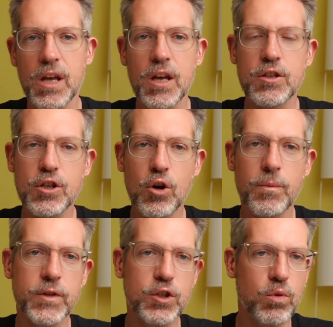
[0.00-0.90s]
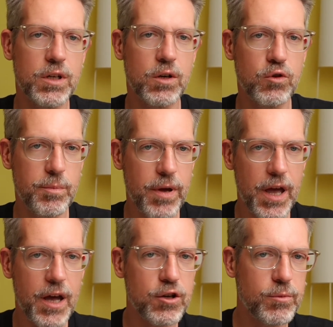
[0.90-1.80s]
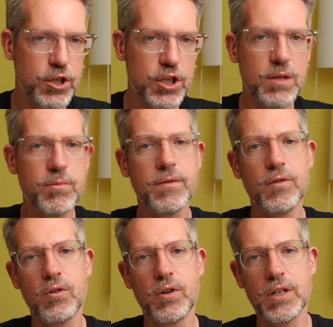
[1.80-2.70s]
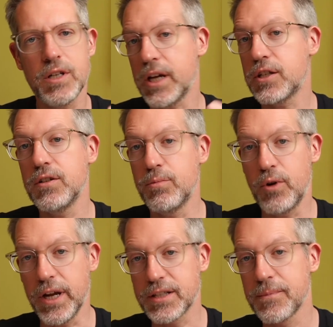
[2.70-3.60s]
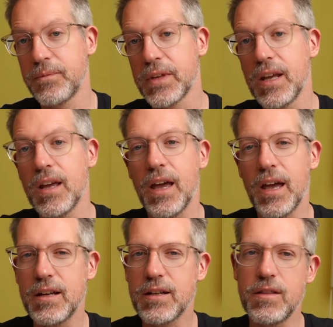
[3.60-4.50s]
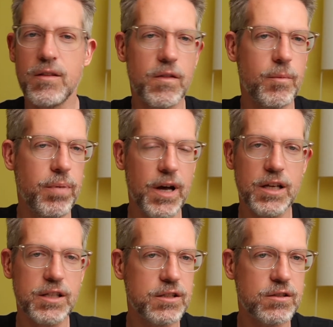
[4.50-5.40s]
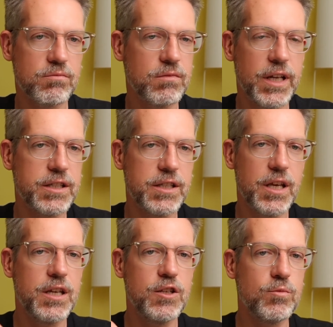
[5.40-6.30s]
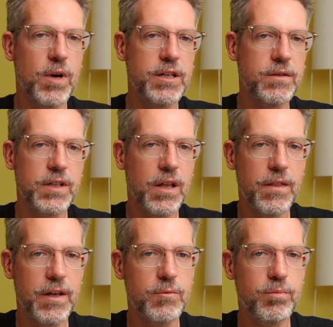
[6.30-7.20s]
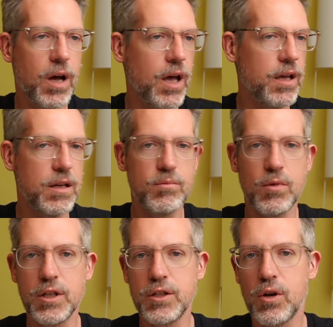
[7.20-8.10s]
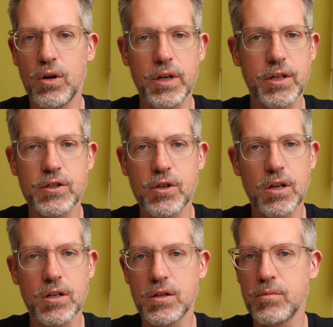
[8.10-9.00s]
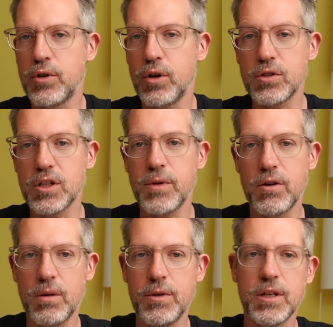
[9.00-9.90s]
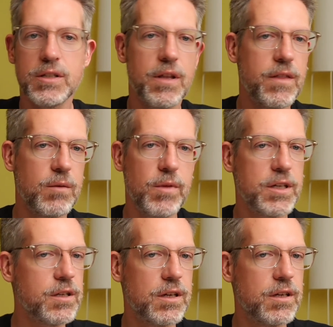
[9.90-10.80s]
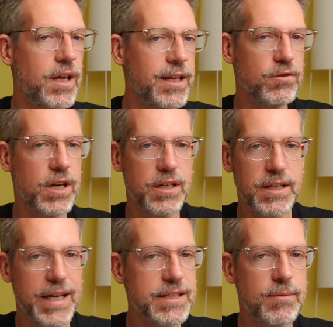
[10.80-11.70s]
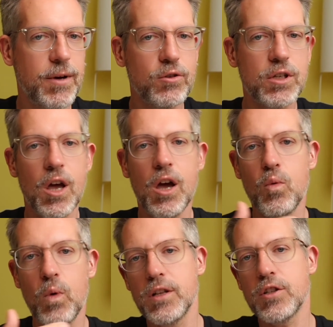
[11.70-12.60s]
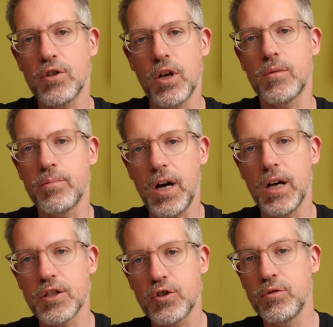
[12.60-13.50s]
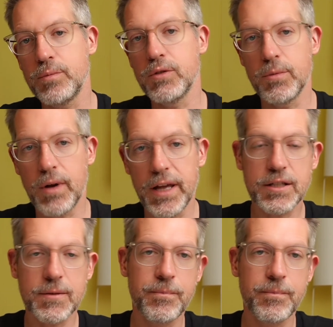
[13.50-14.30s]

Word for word: So you want to repair your machine before it actually breaks. And in the past, let's say you might have done that by monitoring certain process parameters and then making an educated guess about when certain parts should be replaced